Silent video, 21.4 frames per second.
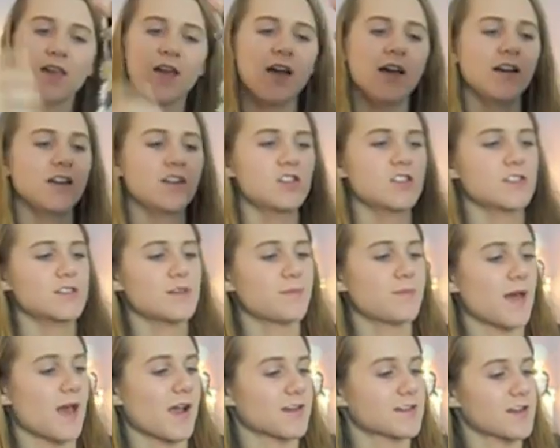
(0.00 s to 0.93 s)
And it's just a
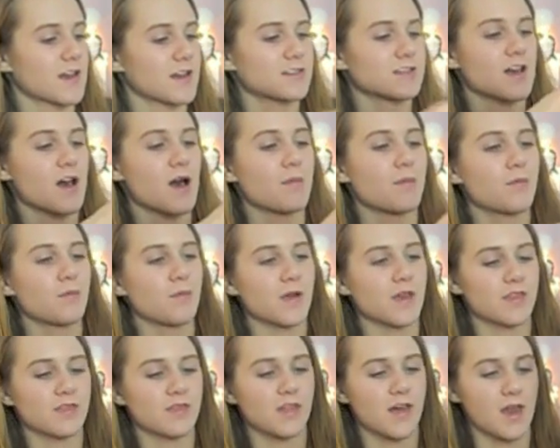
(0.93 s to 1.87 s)
black tank top
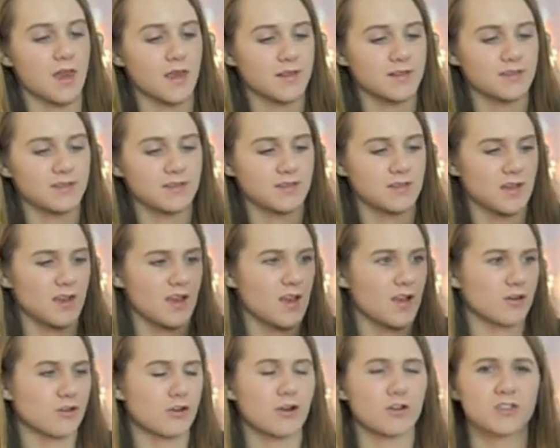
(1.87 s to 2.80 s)
with like
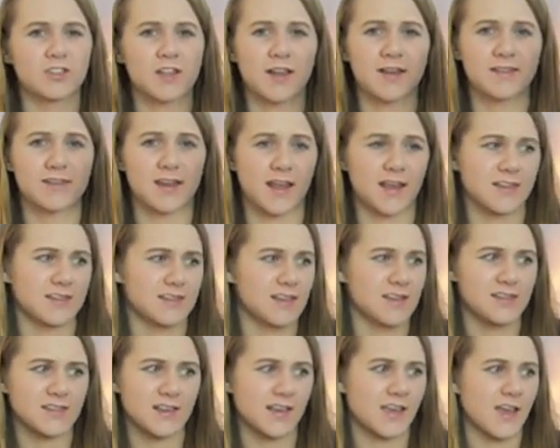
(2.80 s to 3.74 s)
crocheted
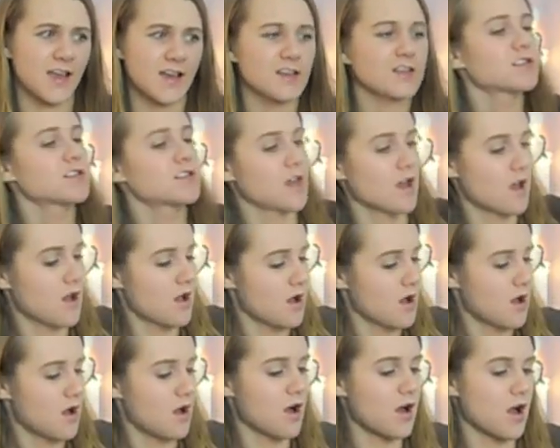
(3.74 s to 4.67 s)
daisies, I guess,
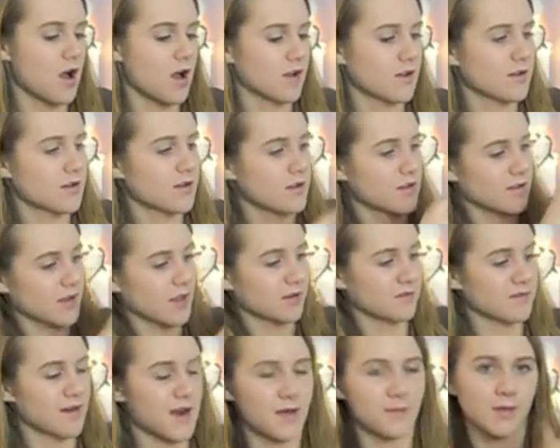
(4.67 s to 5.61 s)
on
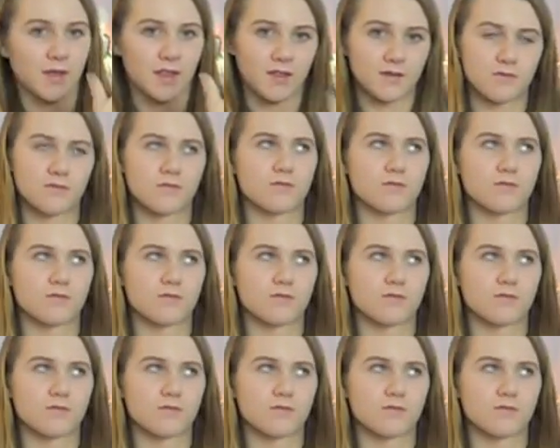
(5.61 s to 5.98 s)
like rhyming,